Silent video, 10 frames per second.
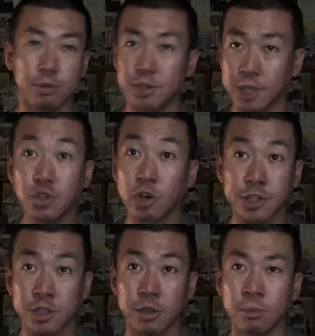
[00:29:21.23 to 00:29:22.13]
So, it was
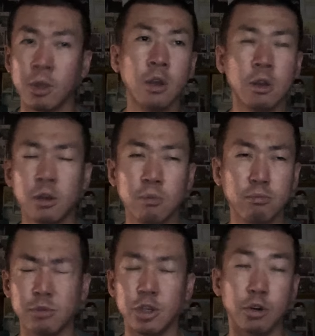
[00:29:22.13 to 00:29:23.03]
interesting,
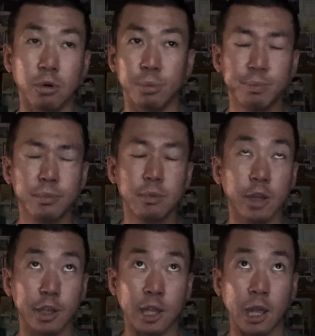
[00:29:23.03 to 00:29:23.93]
you know,
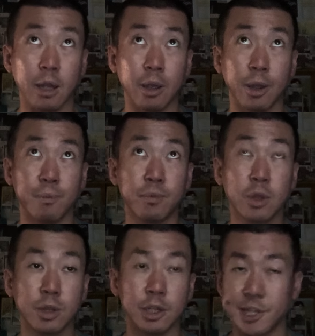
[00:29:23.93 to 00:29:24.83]
like the
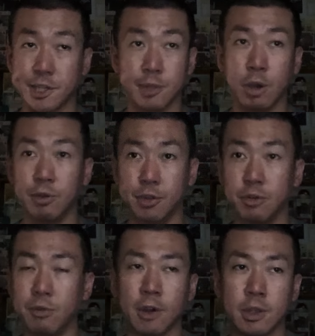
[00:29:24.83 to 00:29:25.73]
system, how they
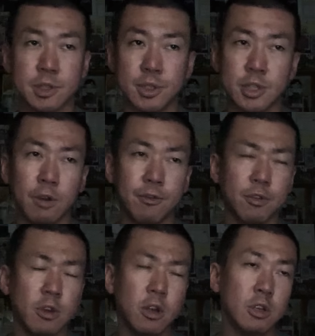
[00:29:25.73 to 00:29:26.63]
do things and stuff,
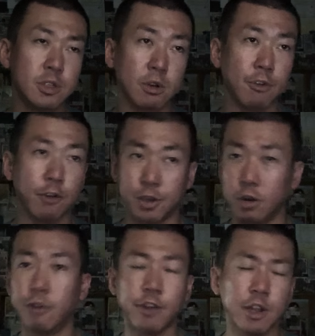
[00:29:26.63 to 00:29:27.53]
so for
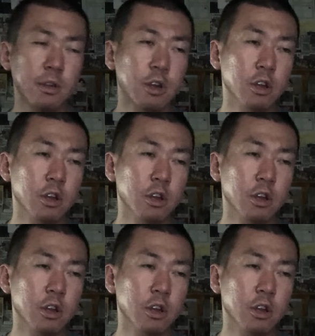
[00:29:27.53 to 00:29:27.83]
their event.